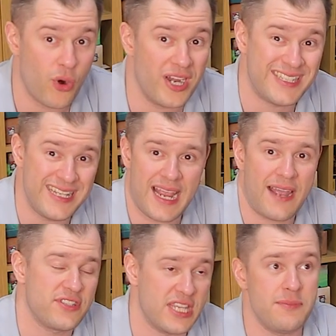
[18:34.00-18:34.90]
where I didn't
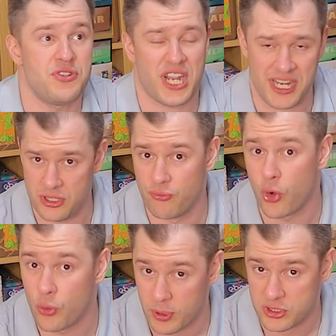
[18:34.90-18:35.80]
have to keep checking the
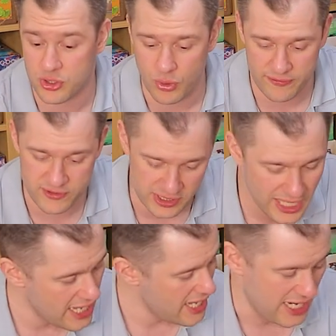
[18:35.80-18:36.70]
rule book too often.
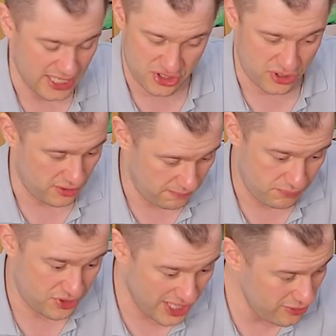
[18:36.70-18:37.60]
It's
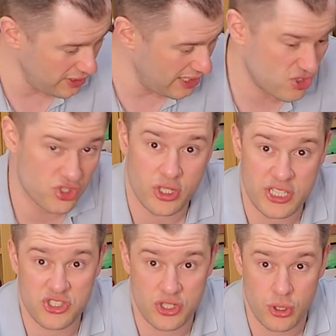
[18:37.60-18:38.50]
generally a
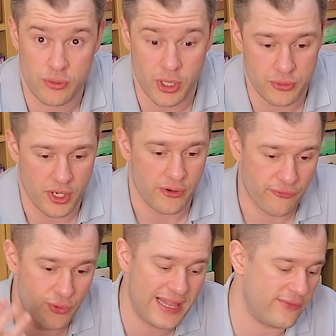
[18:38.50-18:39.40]
solid solo mode though,
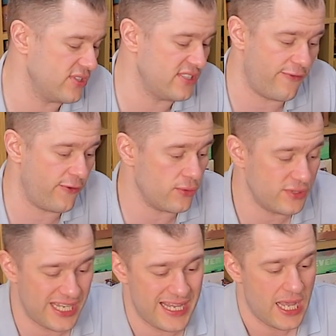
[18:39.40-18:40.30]
3 levels of
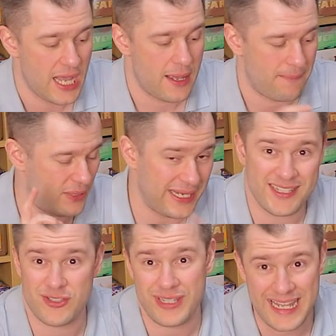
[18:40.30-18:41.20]
difficulty. Play
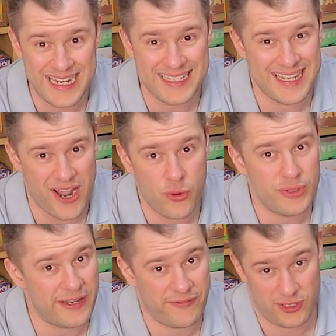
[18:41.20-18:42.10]
this on easy
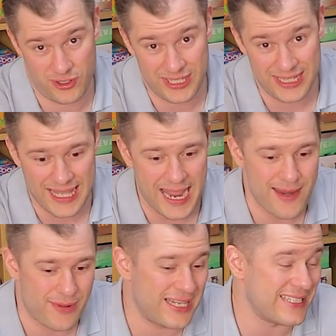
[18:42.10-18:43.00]
only if you're learning the
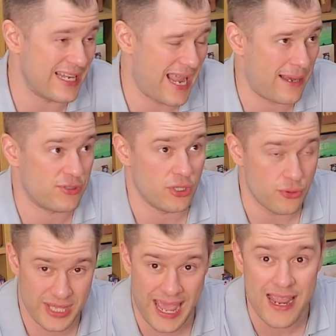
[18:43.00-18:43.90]
game. It is an
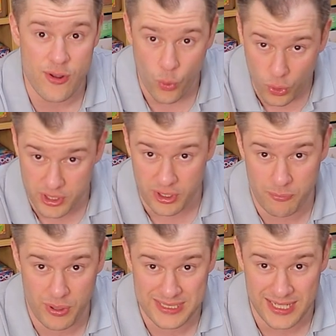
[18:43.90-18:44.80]
absolute cakewalk. You
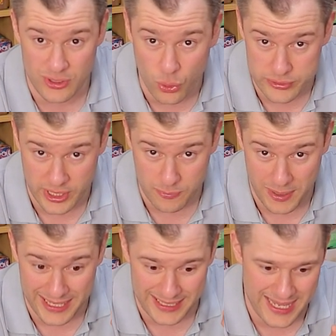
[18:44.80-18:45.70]
can practically
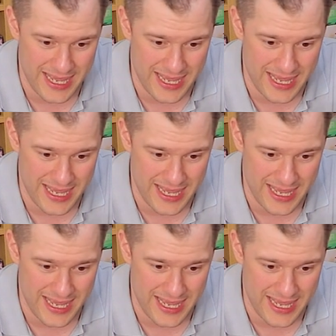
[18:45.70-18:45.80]
autopilot